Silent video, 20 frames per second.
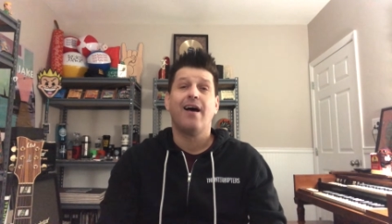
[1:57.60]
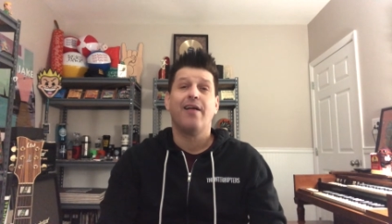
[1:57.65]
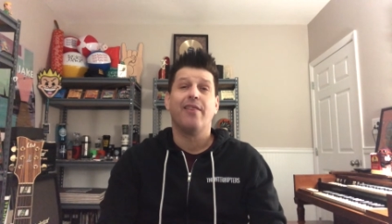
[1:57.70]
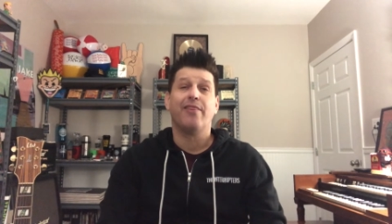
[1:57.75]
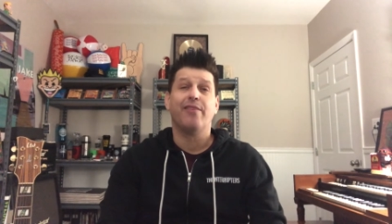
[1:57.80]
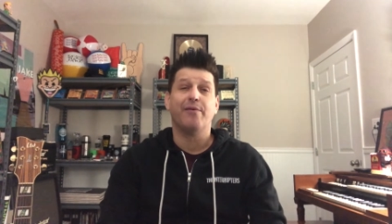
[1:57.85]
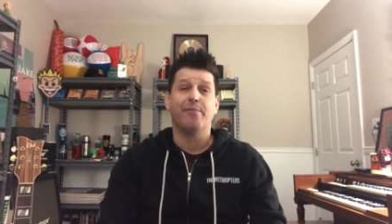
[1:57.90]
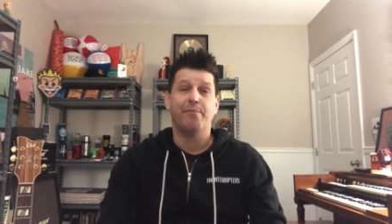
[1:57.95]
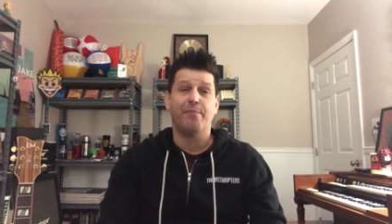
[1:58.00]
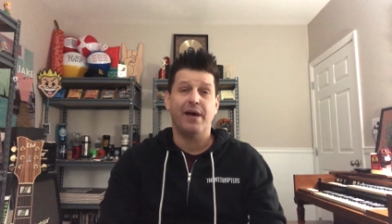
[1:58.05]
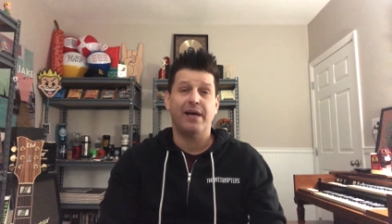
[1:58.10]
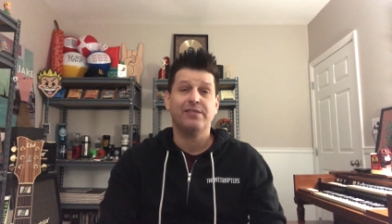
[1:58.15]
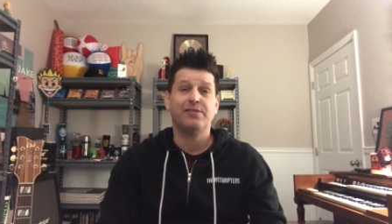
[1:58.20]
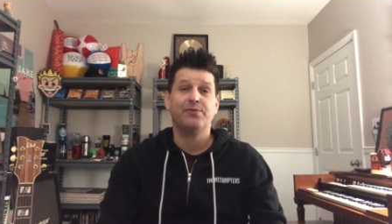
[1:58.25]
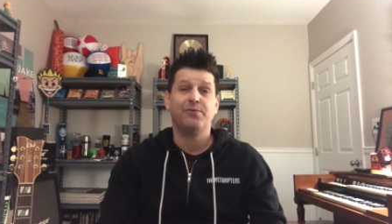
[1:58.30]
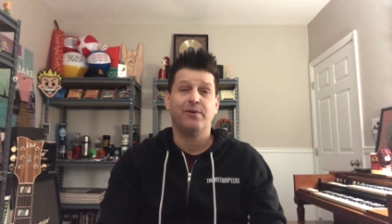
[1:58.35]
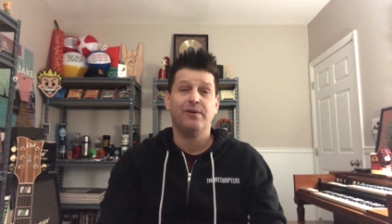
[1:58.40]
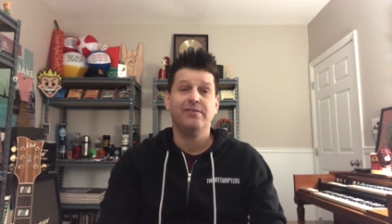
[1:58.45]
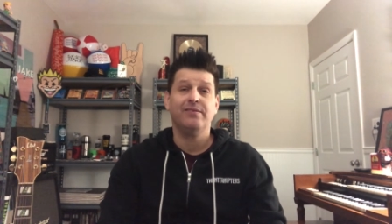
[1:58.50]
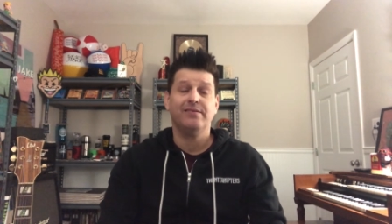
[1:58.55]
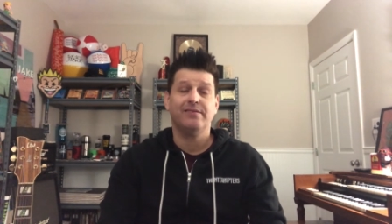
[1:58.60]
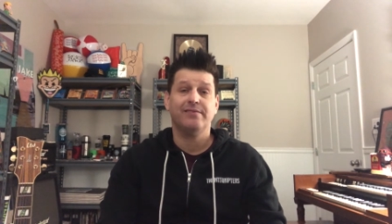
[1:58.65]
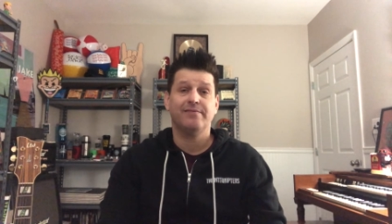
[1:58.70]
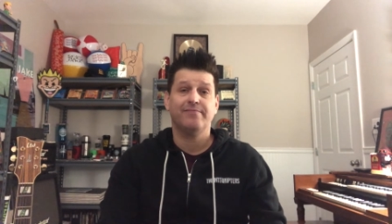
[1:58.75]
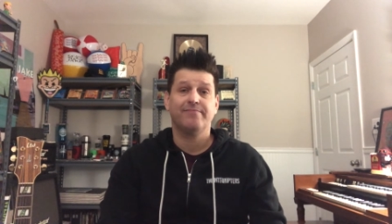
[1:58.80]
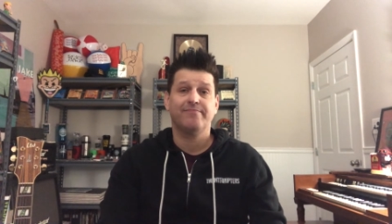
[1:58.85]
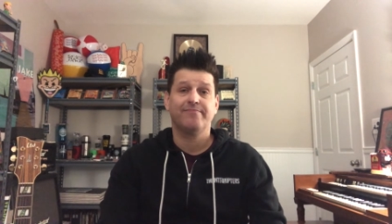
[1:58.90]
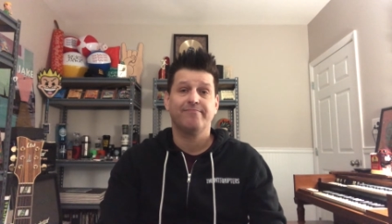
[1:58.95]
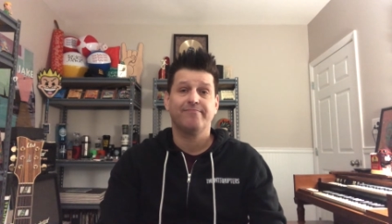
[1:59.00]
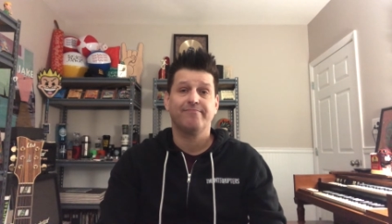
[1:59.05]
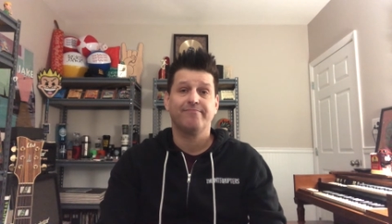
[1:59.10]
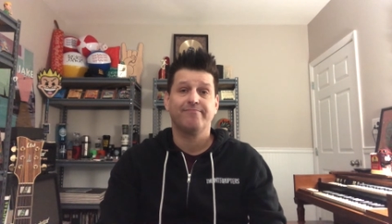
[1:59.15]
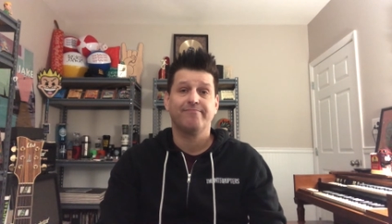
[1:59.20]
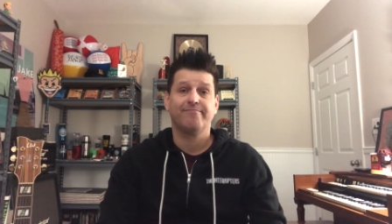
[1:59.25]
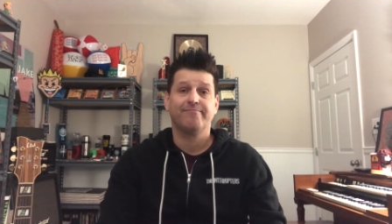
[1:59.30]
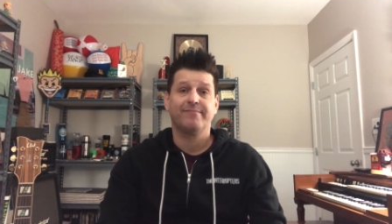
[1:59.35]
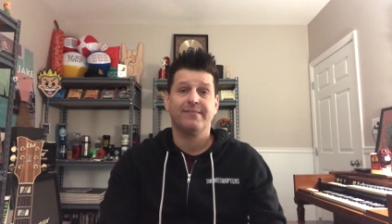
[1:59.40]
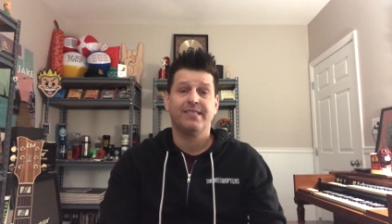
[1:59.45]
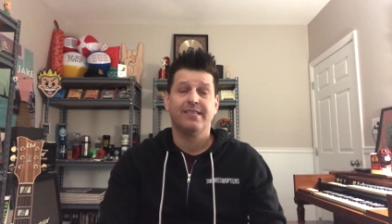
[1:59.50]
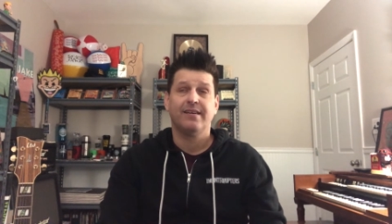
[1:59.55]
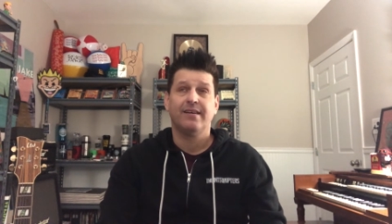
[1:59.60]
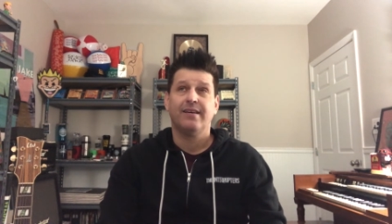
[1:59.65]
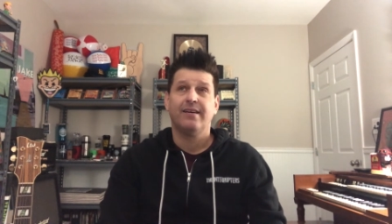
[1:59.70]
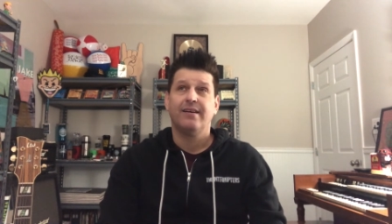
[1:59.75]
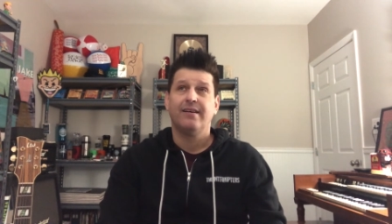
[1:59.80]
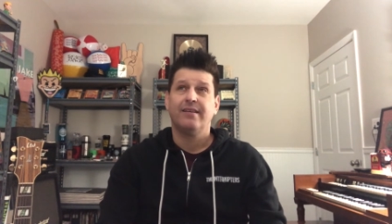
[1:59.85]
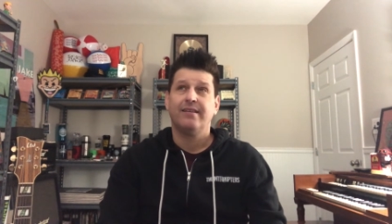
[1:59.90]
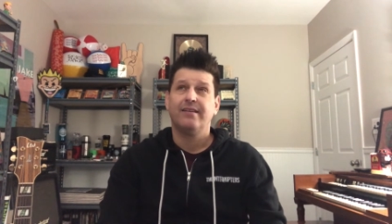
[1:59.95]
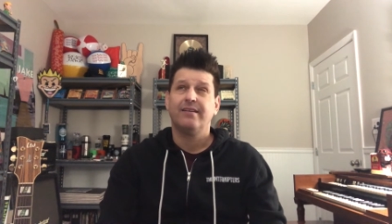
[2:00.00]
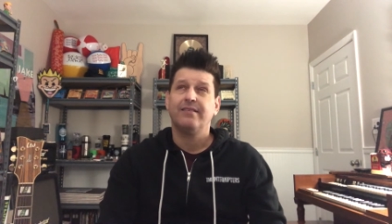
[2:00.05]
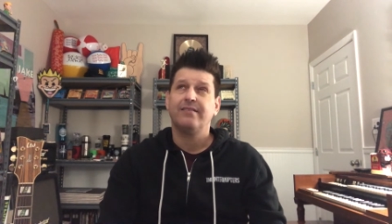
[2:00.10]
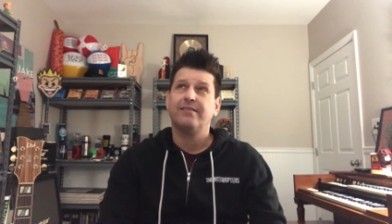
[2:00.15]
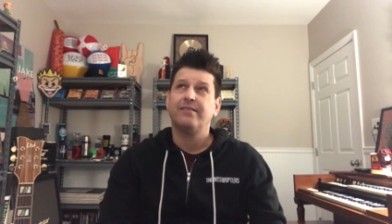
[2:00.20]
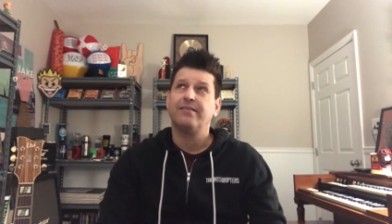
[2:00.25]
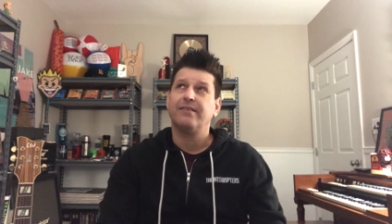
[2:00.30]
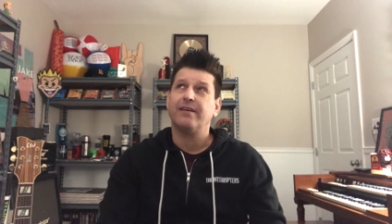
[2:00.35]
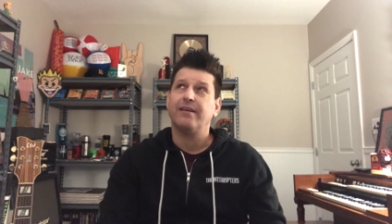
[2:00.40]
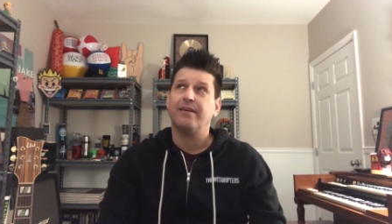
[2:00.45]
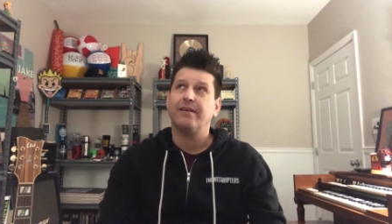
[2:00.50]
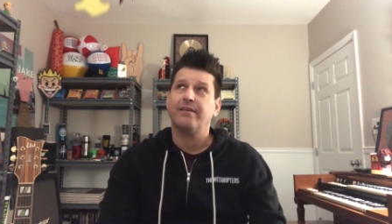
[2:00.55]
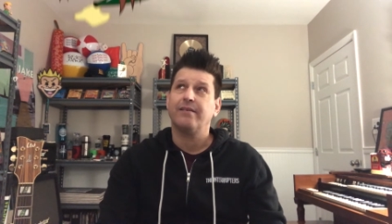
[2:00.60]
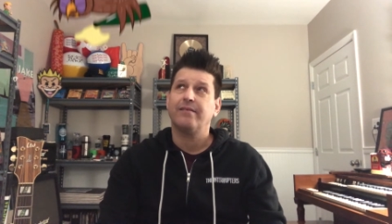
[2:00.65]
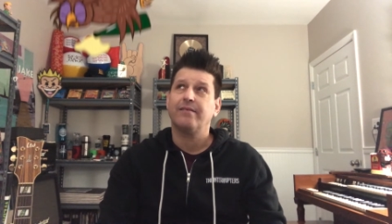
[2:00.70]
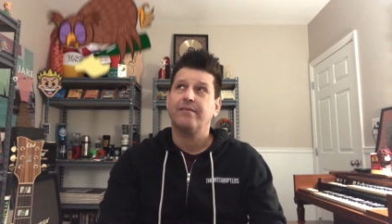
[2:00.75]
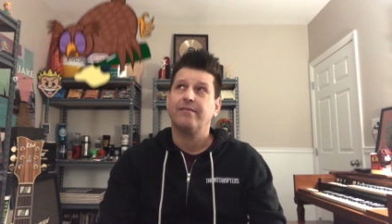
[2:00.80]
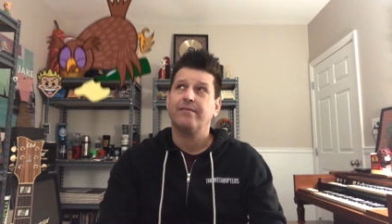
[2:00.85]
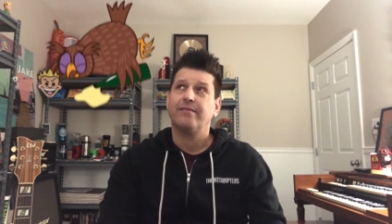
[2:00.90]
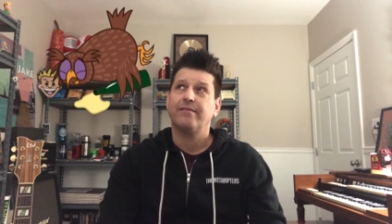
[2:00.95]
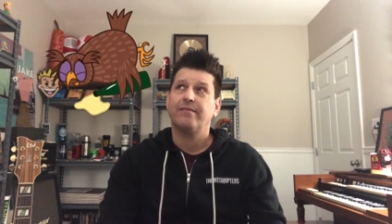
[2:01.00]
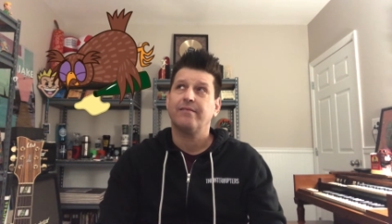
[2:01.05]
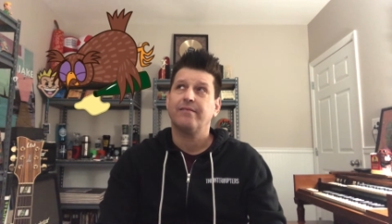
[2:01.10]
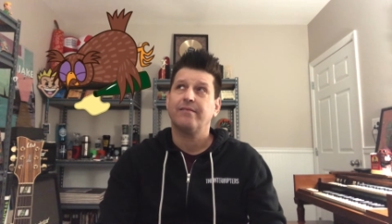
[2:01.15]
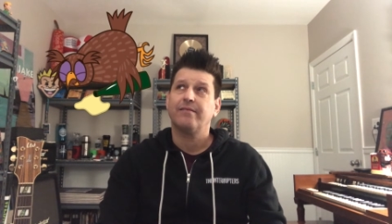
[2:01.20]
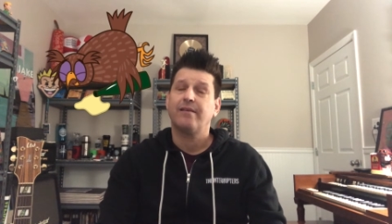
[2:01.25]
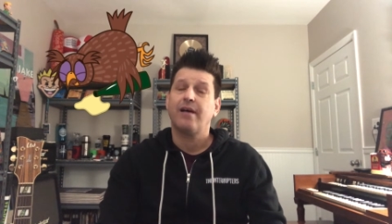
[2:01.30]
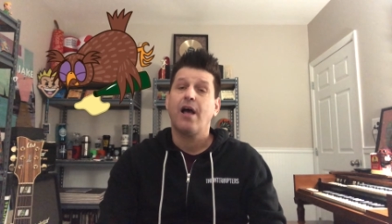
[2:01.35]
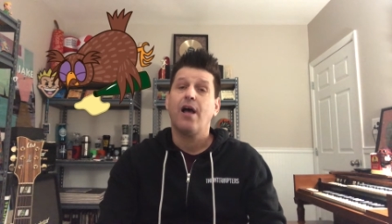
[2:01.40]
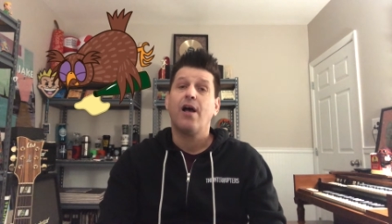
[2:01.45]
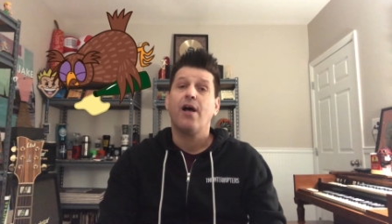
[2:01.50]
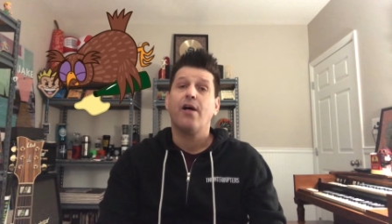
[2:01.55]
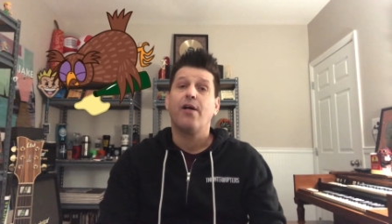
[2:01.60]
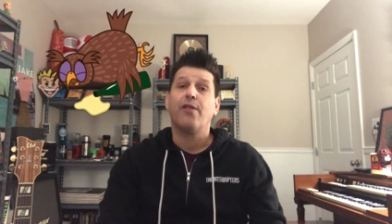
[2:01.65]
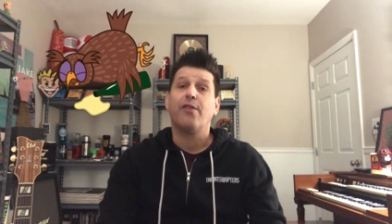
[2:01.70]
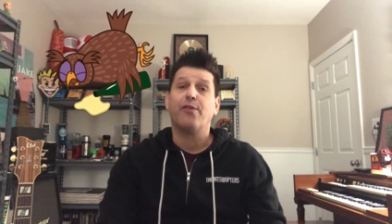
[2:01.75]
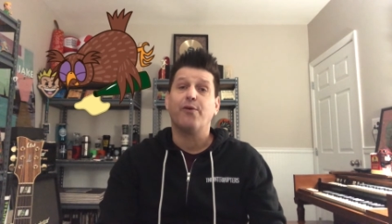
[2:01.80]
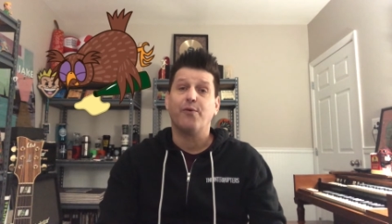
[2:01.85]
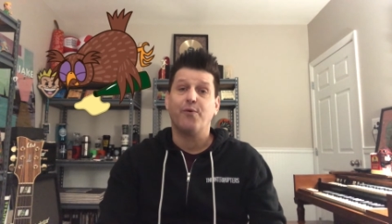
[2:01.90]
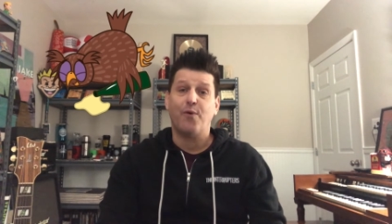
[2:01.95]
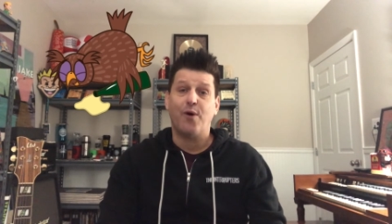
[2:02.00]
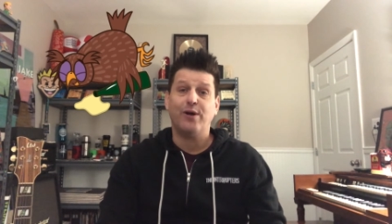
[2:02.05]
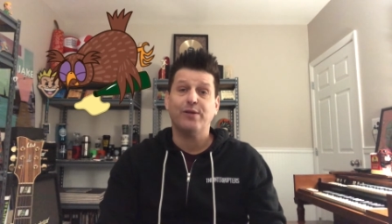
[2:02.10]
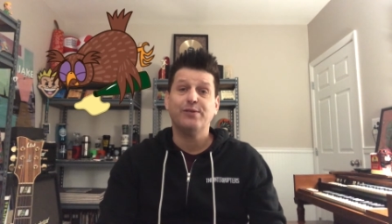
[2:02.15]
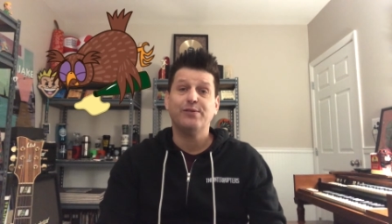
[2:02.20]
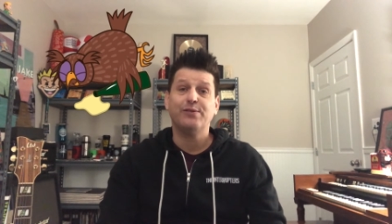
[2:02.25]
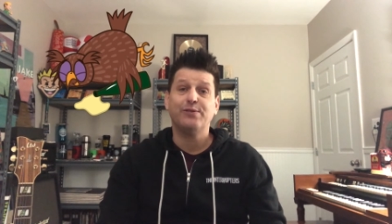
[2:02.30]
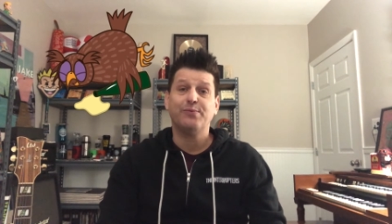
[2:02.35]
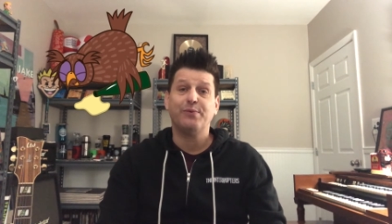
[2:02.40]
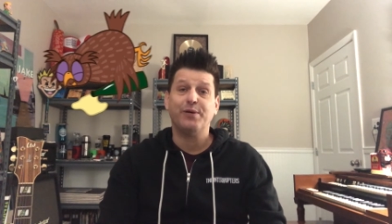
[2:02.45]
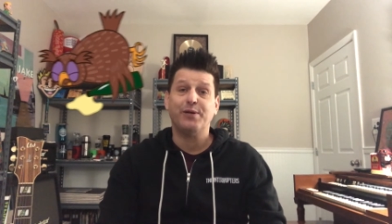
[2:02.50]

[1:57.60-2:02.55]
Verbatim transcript: The best ones? Let's see the ones we